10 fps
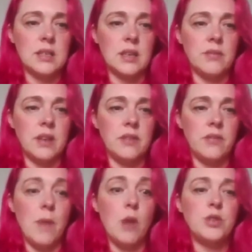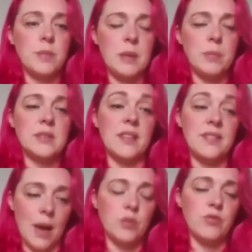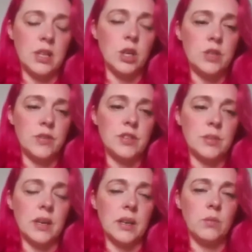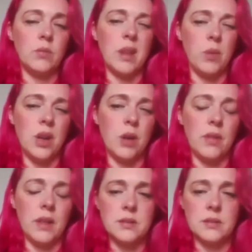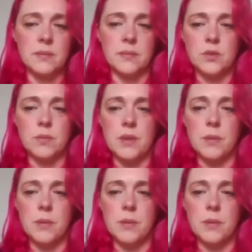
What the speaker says: If most of the people said that was really useful to me, then we know that that's something.